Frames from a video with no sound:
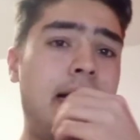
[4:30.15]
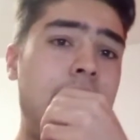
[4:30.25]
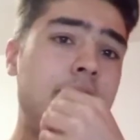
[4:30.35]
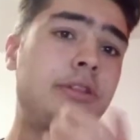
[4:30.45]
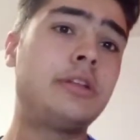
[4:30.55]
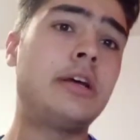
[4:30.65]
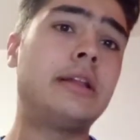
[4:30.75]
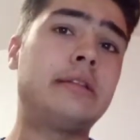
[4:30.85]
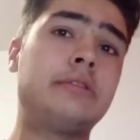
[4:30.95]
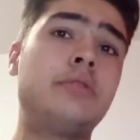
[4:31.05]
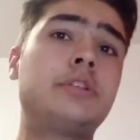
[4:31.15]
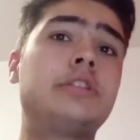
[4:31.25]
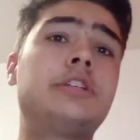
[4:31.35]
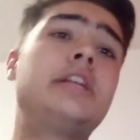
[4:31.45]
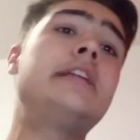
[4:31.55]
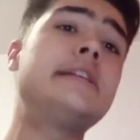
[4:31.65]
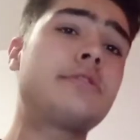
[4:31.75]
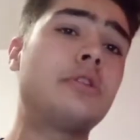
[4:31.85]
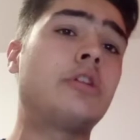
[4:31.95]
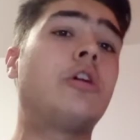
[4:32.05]
and doesn't
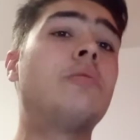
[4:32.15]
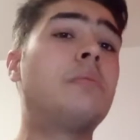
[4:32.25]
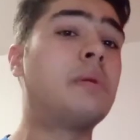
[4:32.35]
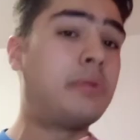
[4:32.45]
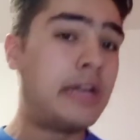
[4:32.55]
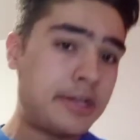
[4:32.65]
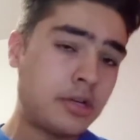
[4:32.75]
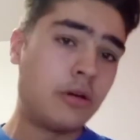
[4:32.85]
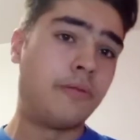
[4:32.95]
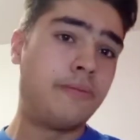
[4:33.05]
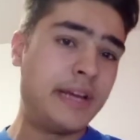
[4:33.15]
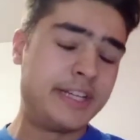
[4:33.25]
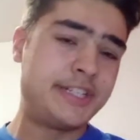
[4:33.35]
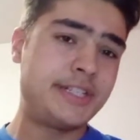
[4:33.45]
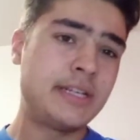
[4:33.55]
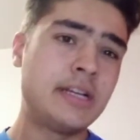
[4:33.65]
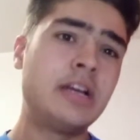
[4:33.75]
lead to an overpopulation of fish.